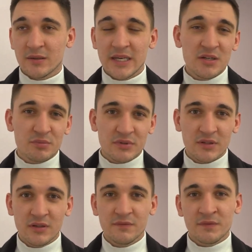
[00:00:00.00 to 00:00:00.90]

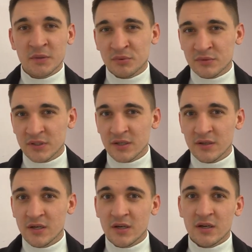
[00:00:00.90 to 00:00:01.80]
April,
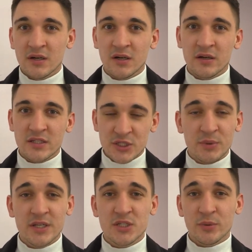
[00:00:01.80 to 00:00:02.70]
February
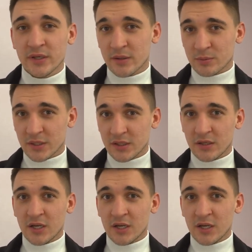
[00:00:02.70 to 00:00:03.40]
2023.